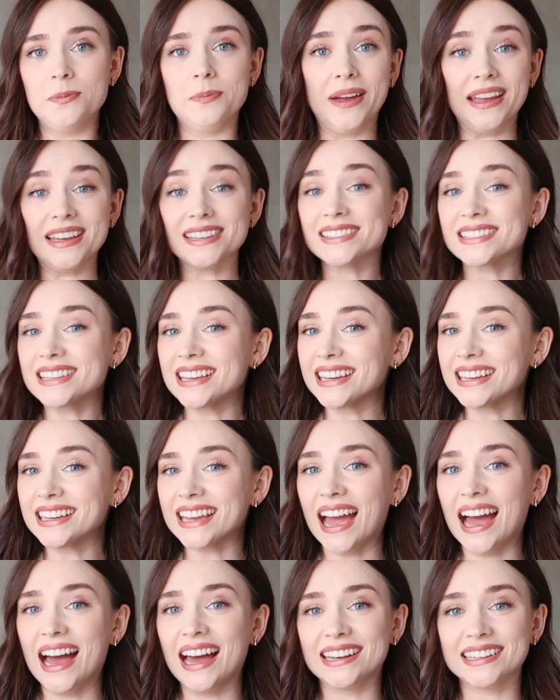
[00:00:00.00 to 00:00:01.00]
basic
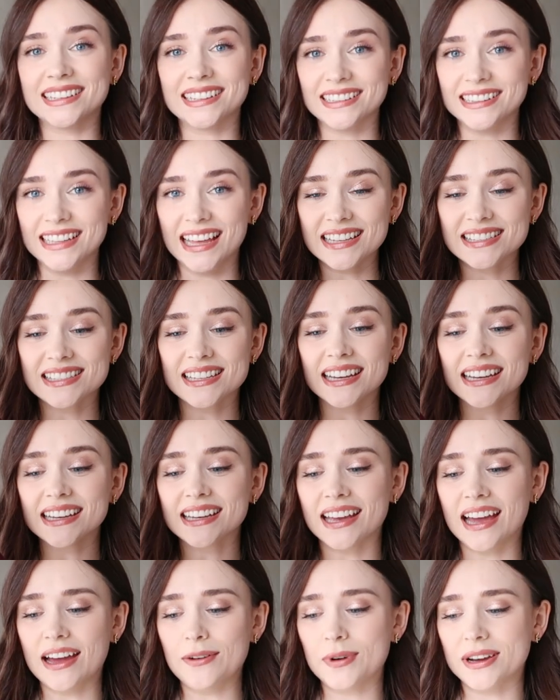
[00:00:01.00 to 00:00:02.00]
and classic,
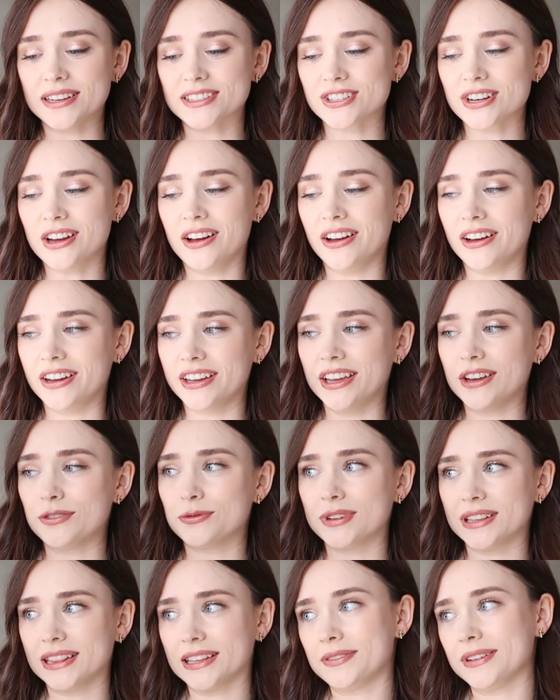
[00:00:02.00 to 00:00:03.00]
which I
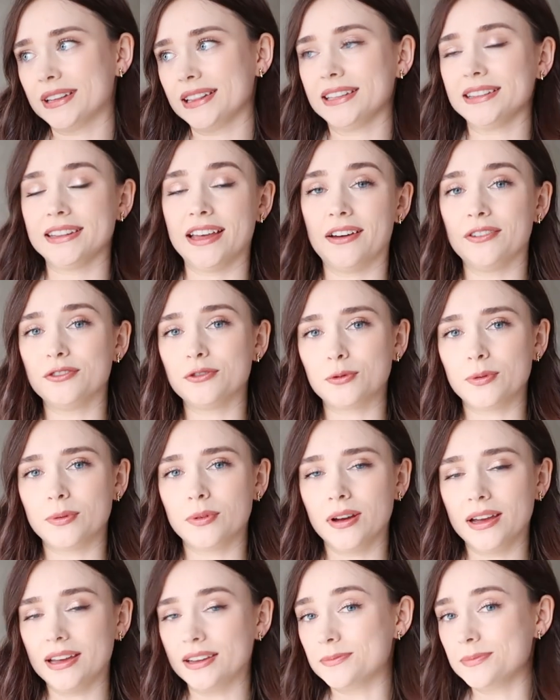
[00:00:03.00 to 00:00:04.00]
really love.
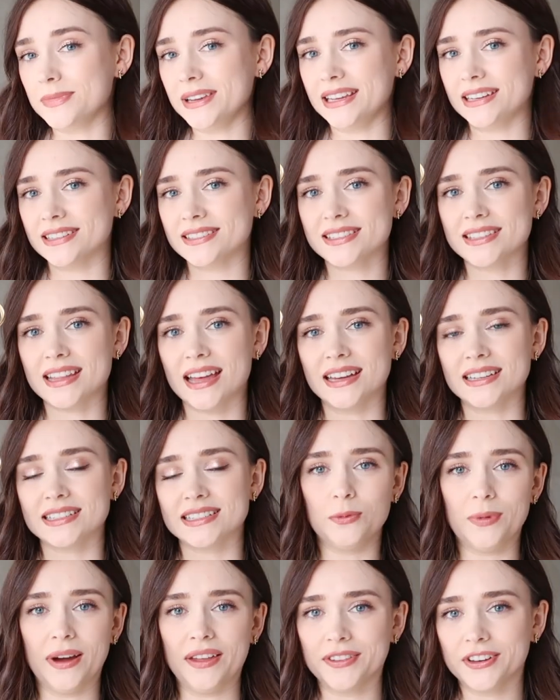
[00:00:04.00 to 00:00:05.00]
It means that
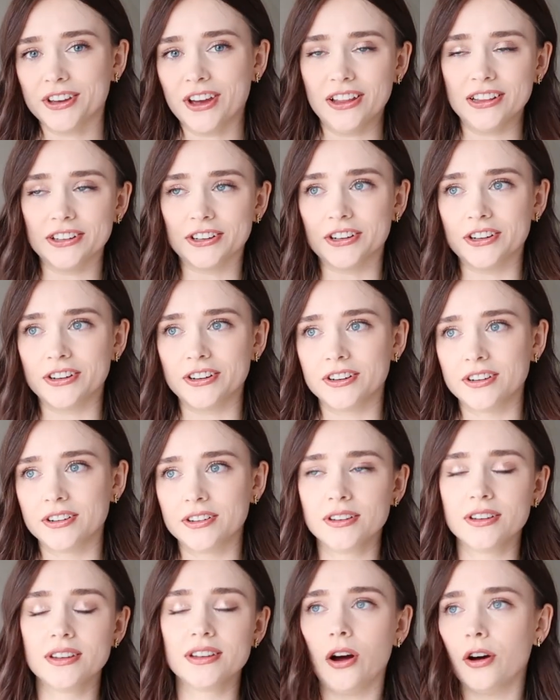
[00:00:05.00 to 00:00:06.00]
when the
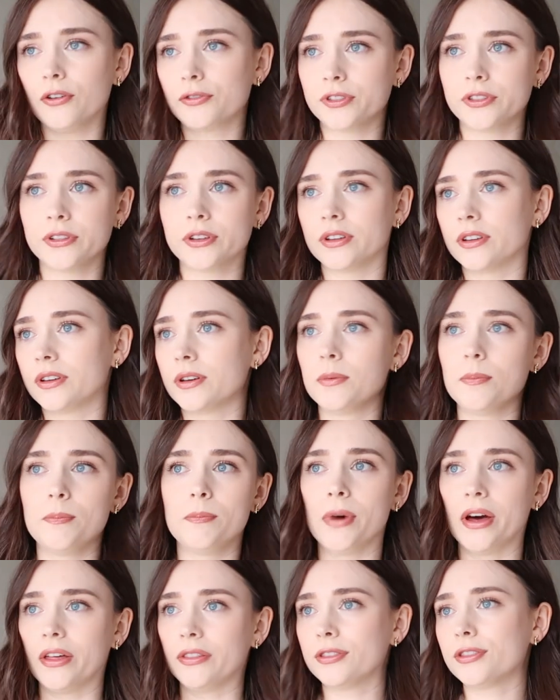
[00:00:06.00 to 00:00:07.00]
color of the
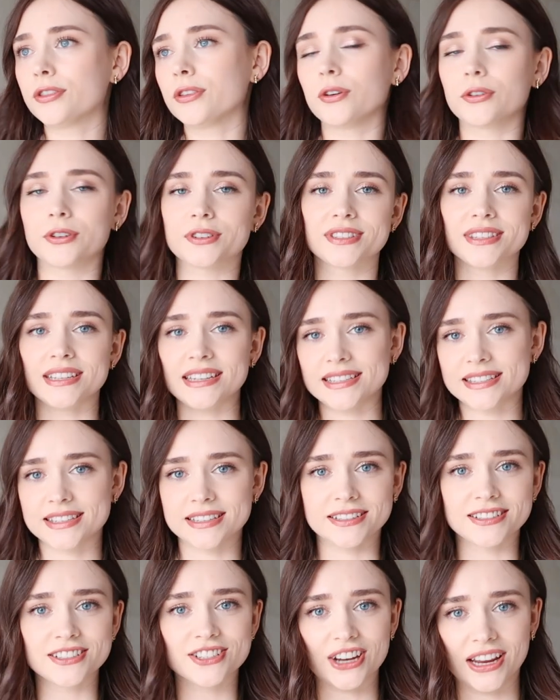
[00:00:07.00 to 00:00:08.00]
month or
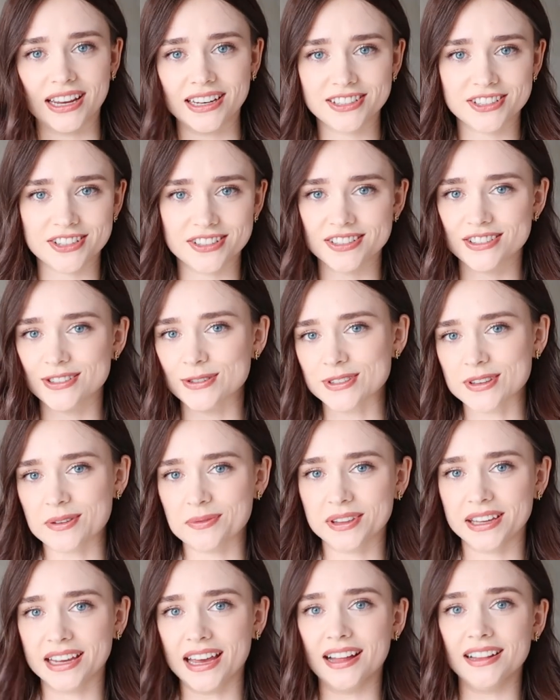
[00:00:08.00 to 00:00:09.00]
season changes to
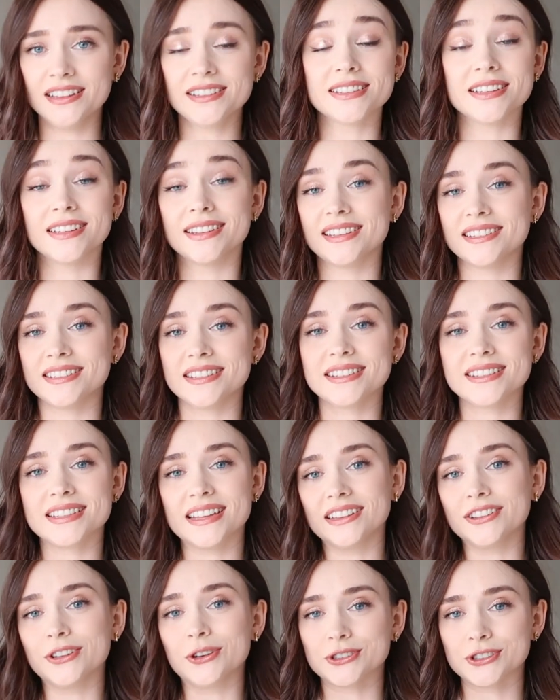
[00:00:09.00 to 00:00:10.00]
something else, this is
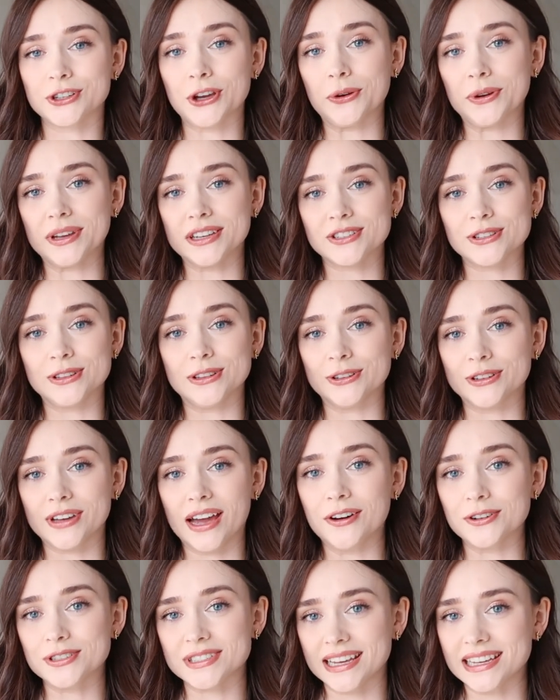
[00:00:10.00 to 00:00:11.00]
still not going to look
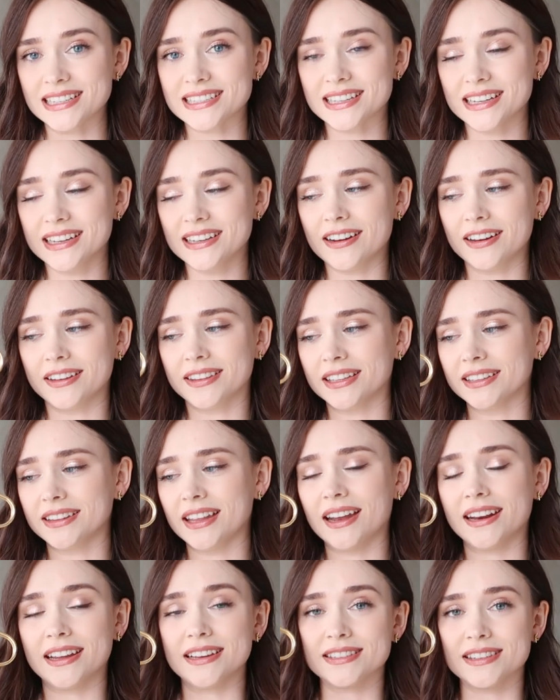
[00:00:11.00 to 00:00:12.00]
outdated. I think
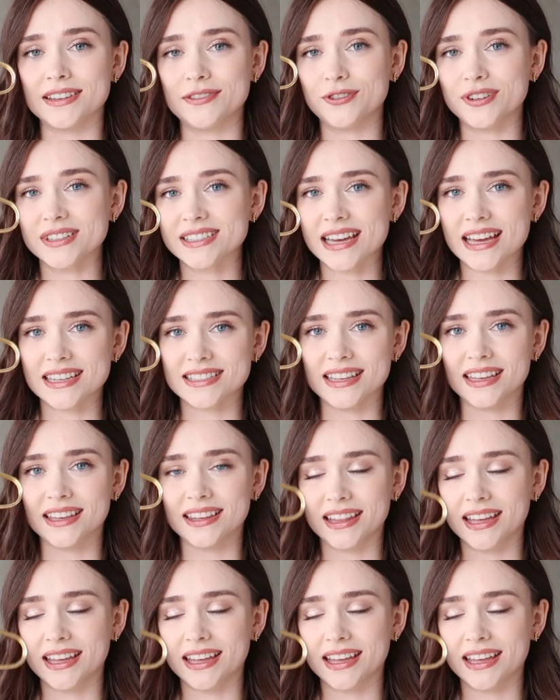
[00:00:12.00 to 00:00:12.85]
that is a fantastic